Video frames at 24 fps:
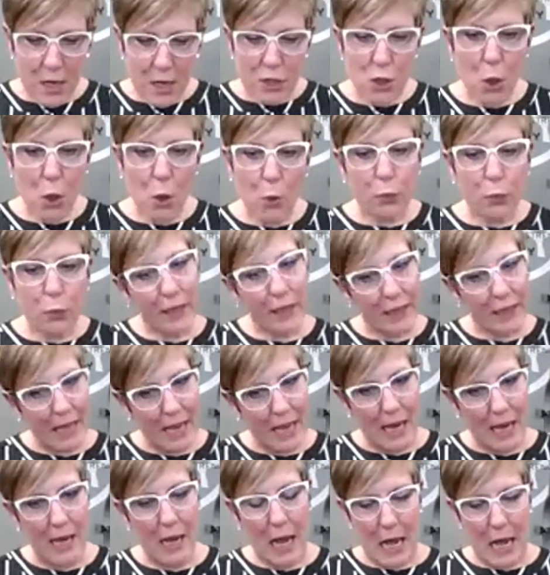So
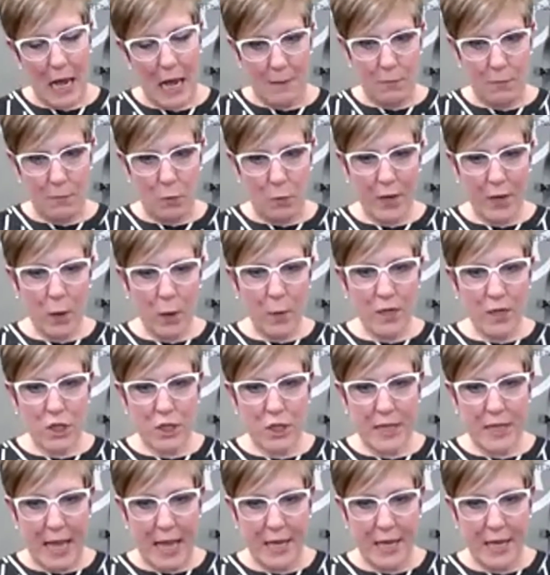really, um, we don't want
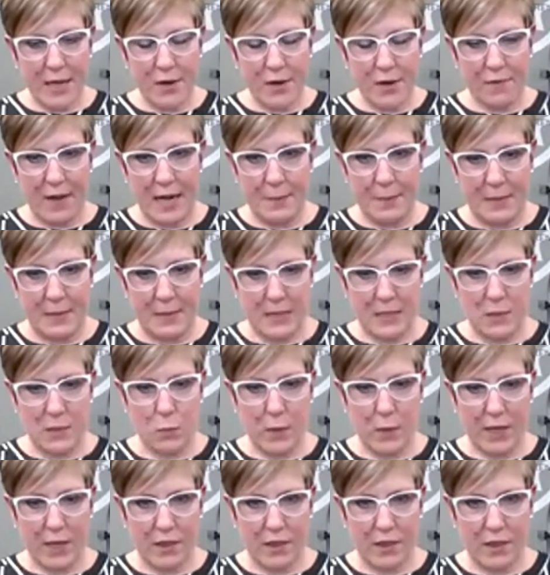you taking your vitamins
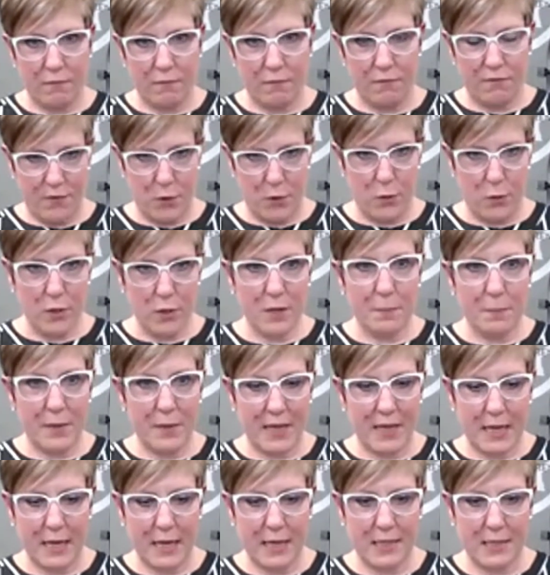with food
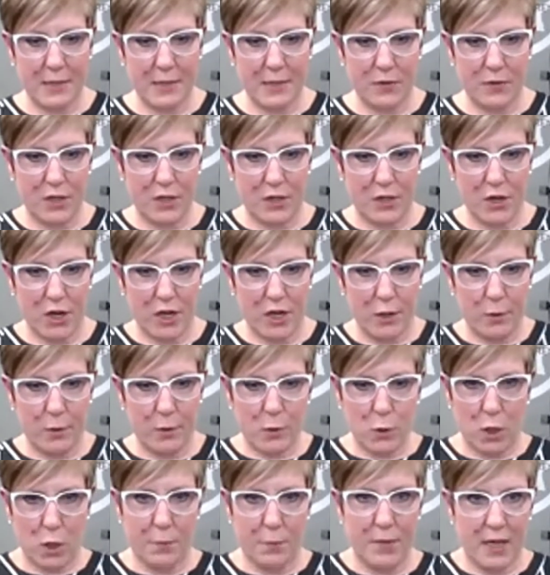because you're going to
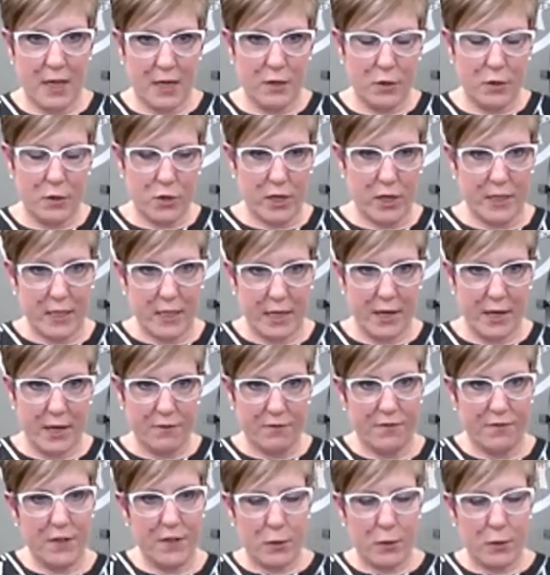absorb the nutrients out of your
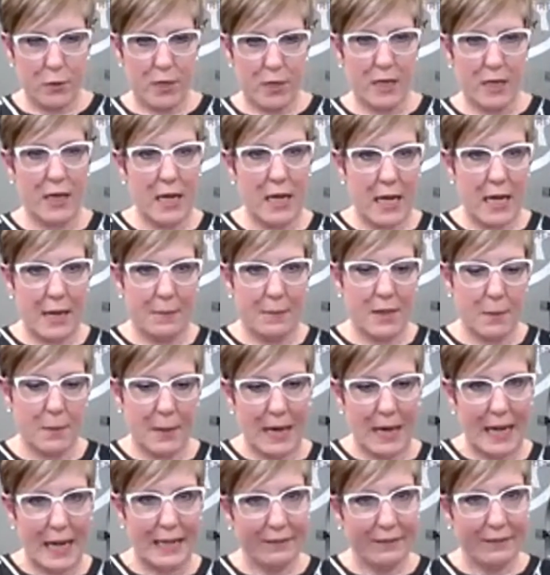food. Um, and the
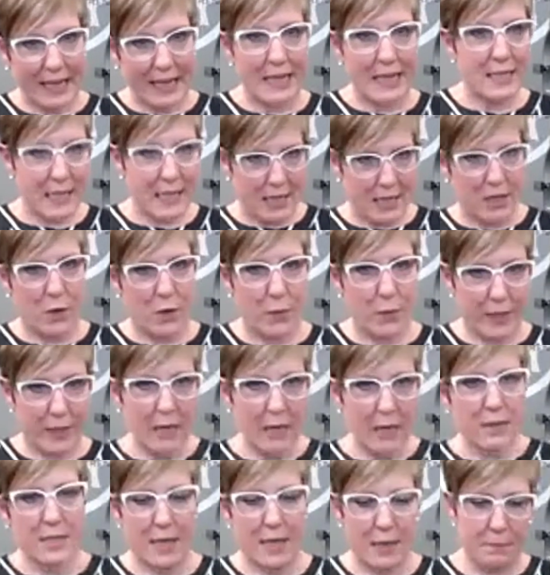body, like I said, you know, with
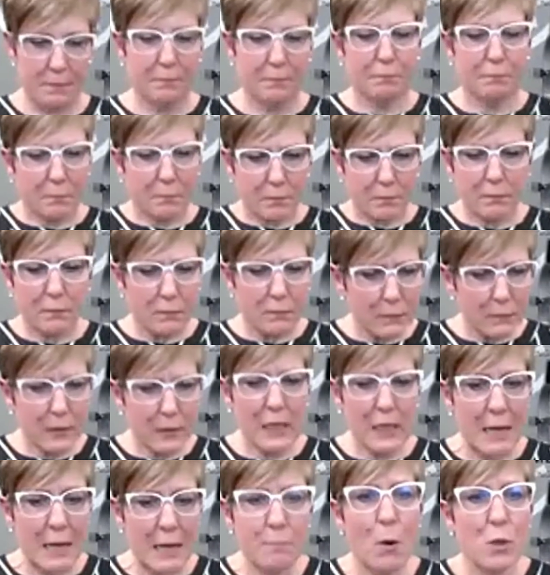calcium
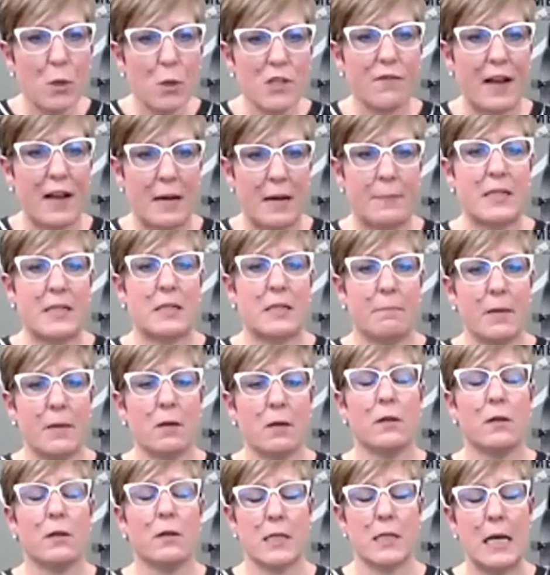and most vitamins and
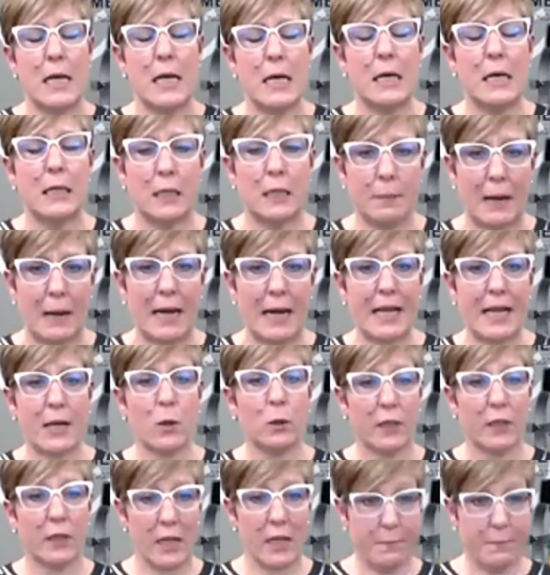minerals, the body can
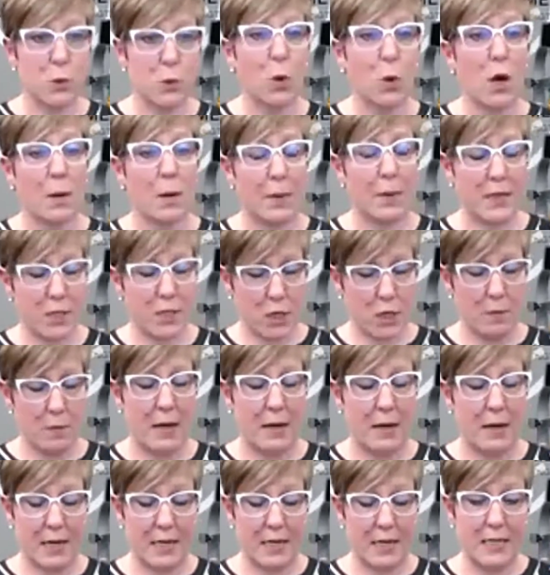only absorb a certain
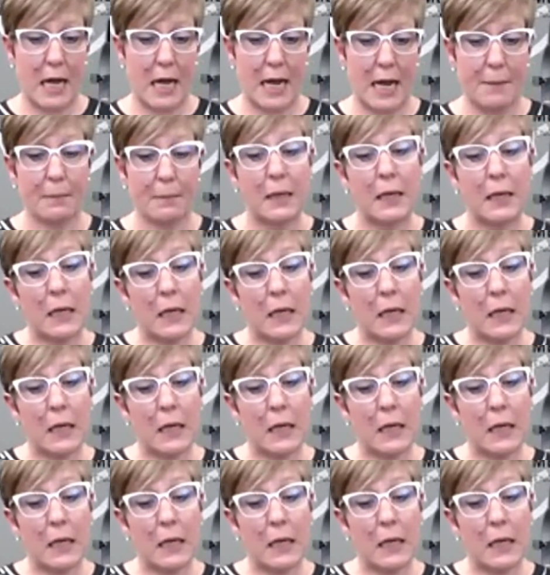amount at a time.